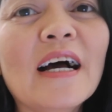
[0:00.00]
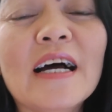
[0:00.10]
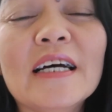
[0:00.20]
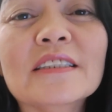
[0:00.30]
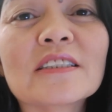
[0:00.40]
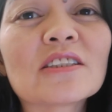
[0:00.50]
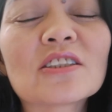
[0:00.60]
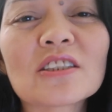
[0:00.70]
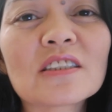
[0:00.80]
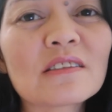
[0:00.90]
and
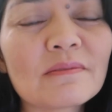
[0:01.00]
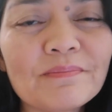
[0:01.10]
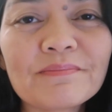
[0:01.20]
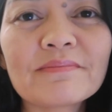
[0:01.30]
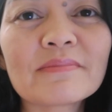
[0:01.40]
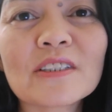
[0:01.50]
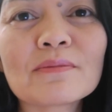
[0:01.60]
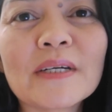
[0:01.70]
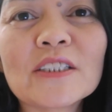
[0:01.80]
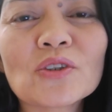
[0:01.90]
just
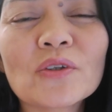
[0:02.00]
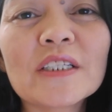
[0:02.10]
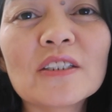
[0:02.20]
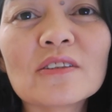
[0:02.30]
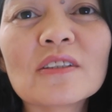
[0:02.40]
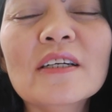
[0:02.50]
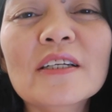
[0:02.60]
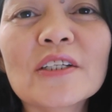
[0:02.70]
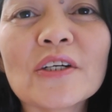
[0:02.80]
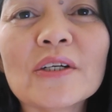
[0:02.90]
make sure that you
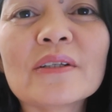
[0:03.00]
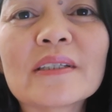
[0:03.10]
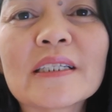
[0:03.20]
know